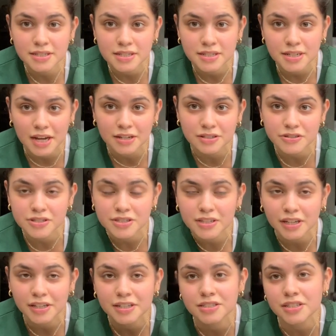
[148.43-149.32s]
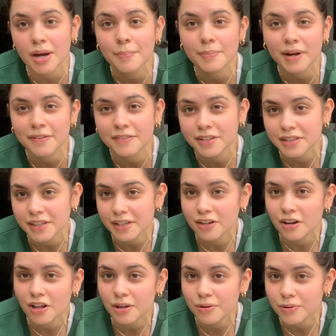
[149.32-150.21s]
and not just kind of dump everything
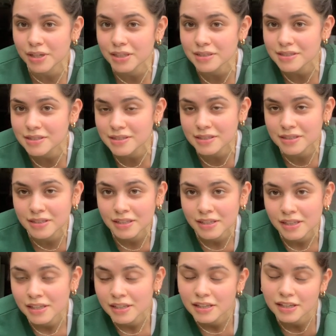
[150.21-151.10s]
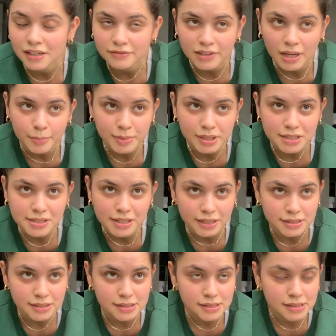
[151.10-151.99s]
all at once, if that makes
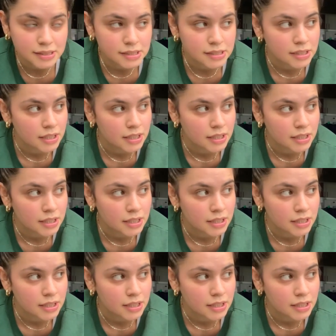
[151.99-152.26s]
sense.